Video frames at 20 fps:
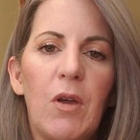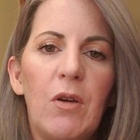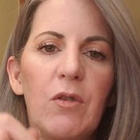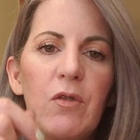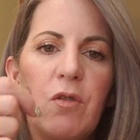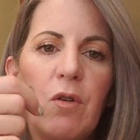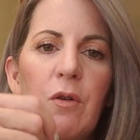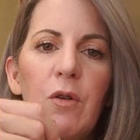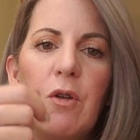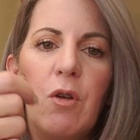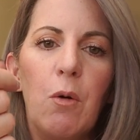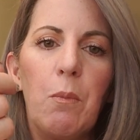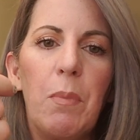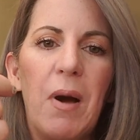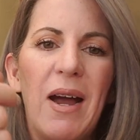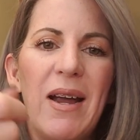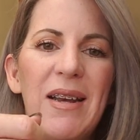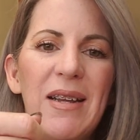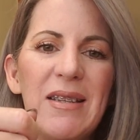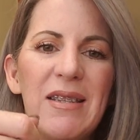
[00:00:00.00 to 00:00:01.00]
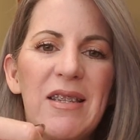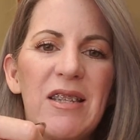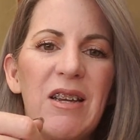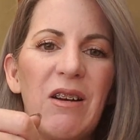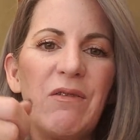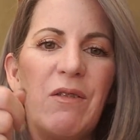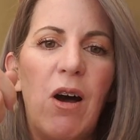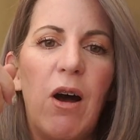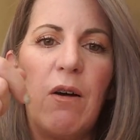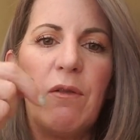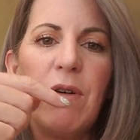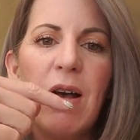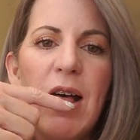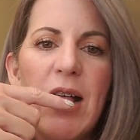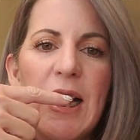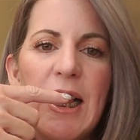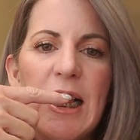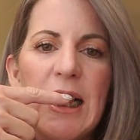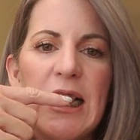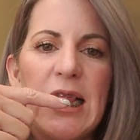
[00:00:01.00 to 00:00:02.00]
So biting stuff off,
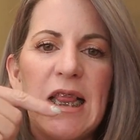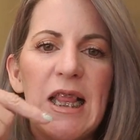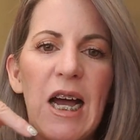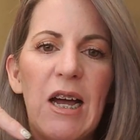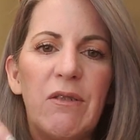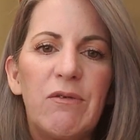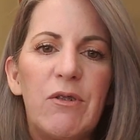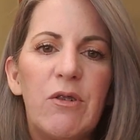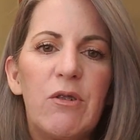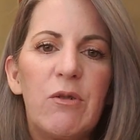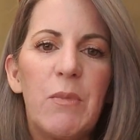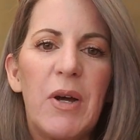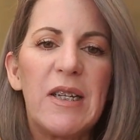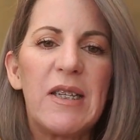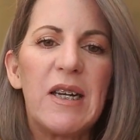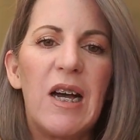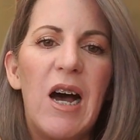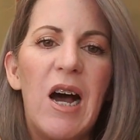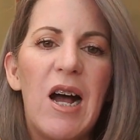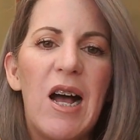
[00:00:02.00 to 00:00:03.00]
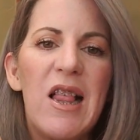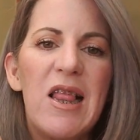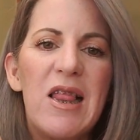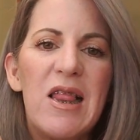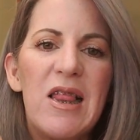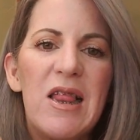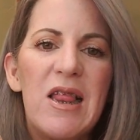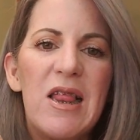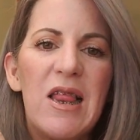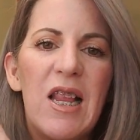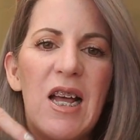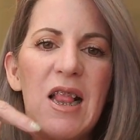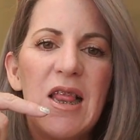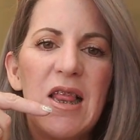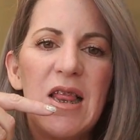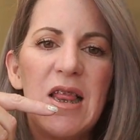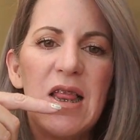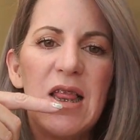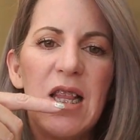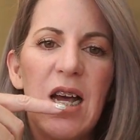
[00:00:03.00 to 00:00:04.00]
I have to use my tongue
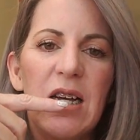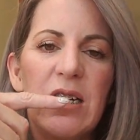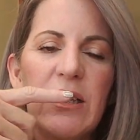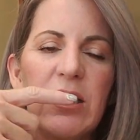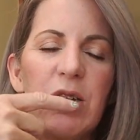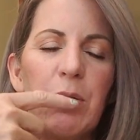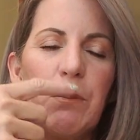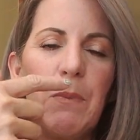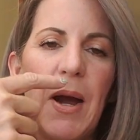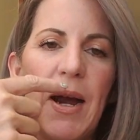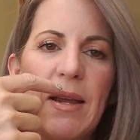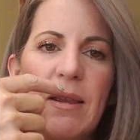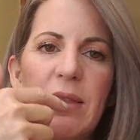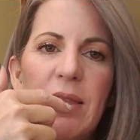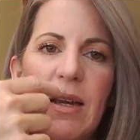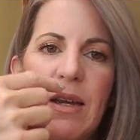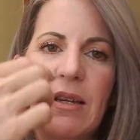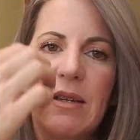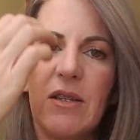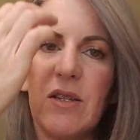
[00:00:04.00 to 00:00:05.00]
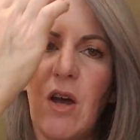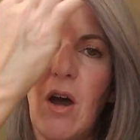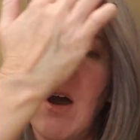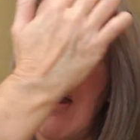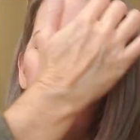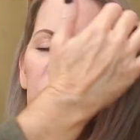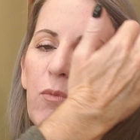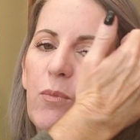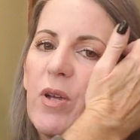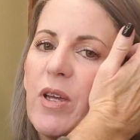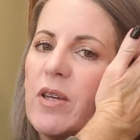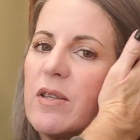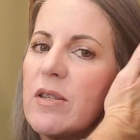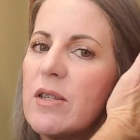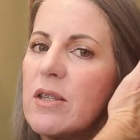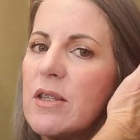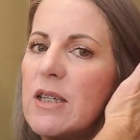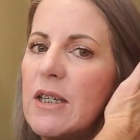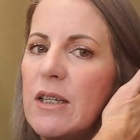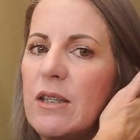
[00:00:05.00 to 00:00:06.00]
to bite things off because
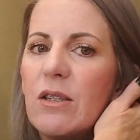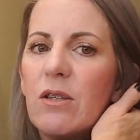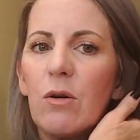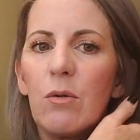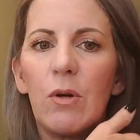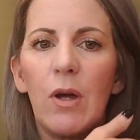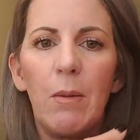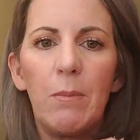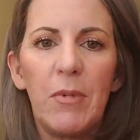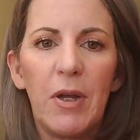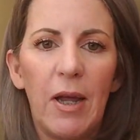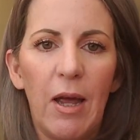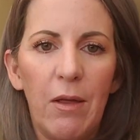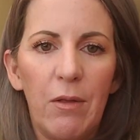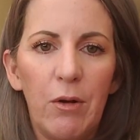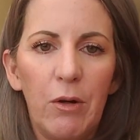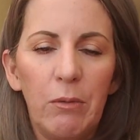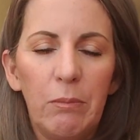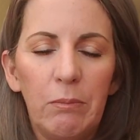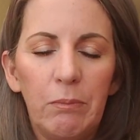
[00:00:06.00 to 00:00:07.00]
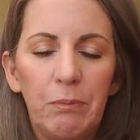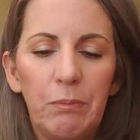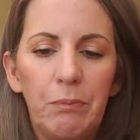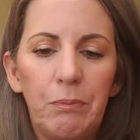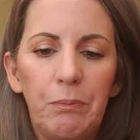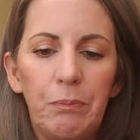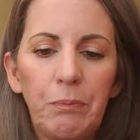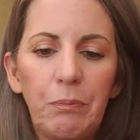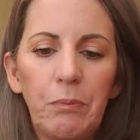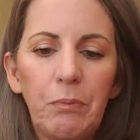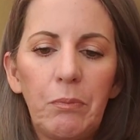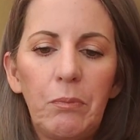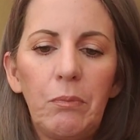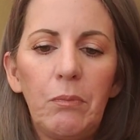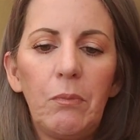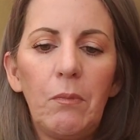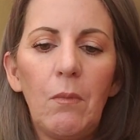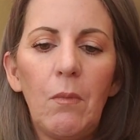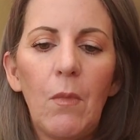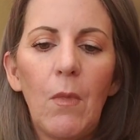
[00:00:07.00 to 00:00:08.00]
the teeth don't come together.
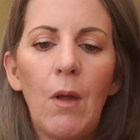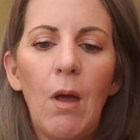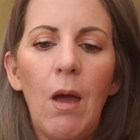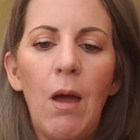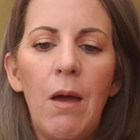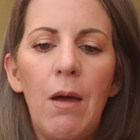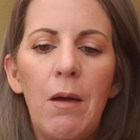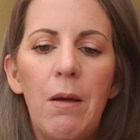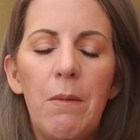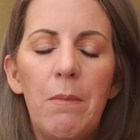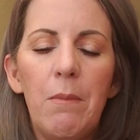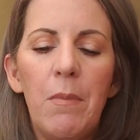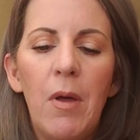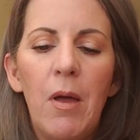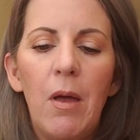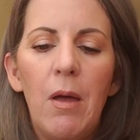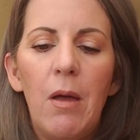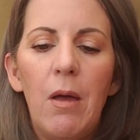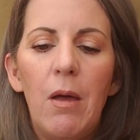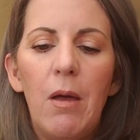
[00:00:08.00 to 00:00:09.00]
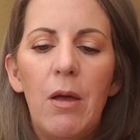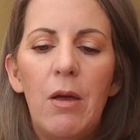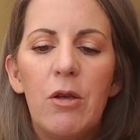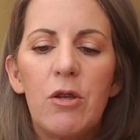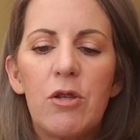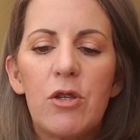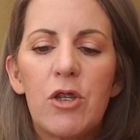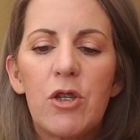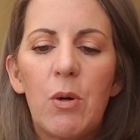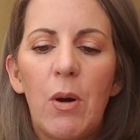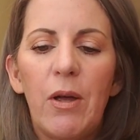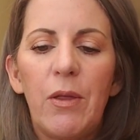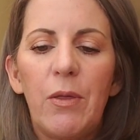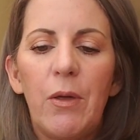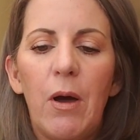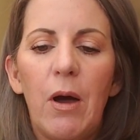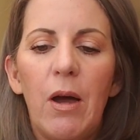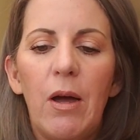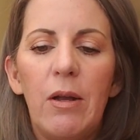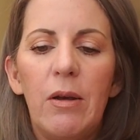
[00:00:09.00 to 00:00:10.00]
So I
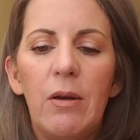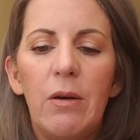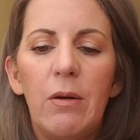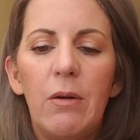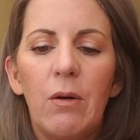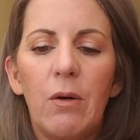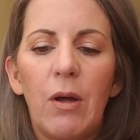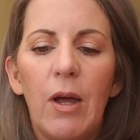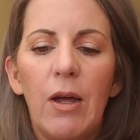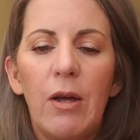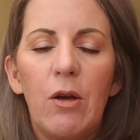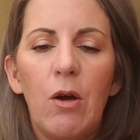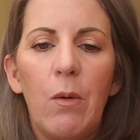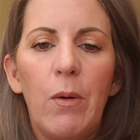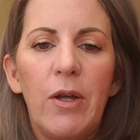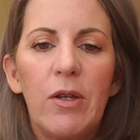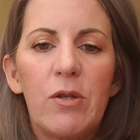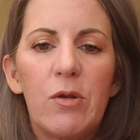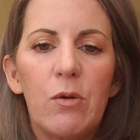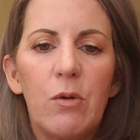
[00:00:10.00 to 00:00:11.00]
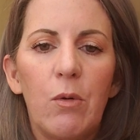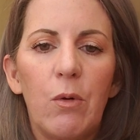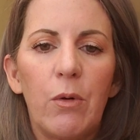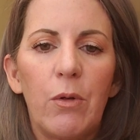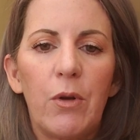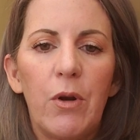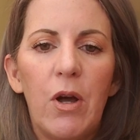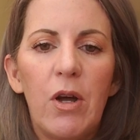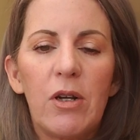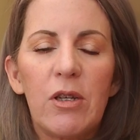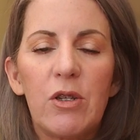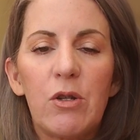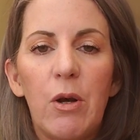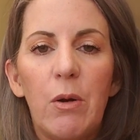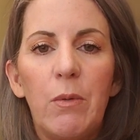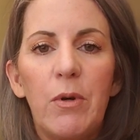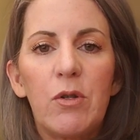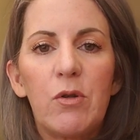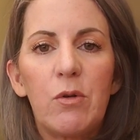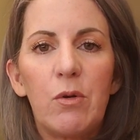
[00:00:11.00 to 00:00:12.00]
thought, okay, going to an orthodontist. So
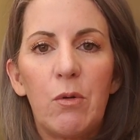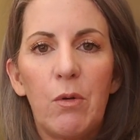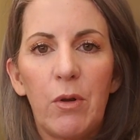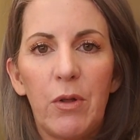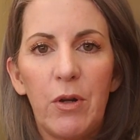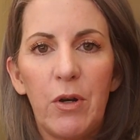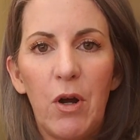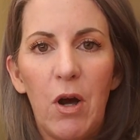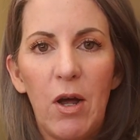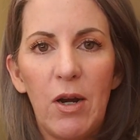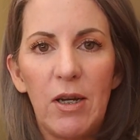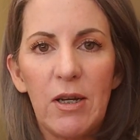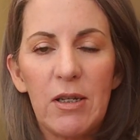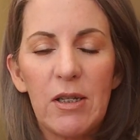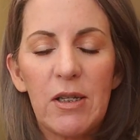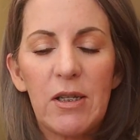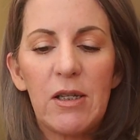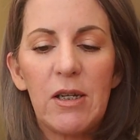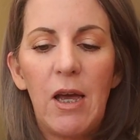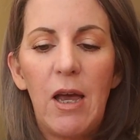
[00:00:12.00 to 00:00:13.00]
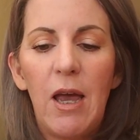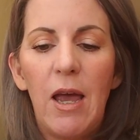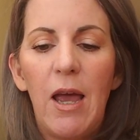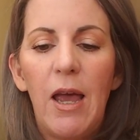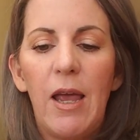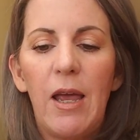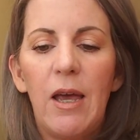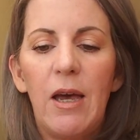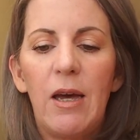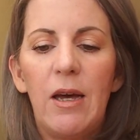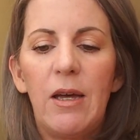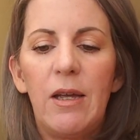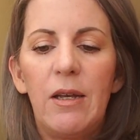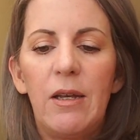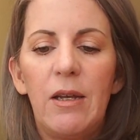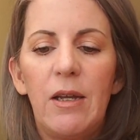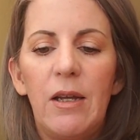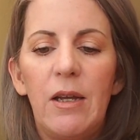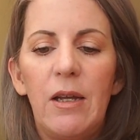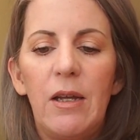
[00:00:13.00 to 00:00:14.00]
I went to an orthodontist
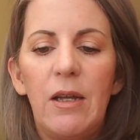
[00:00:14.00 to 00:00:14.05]
and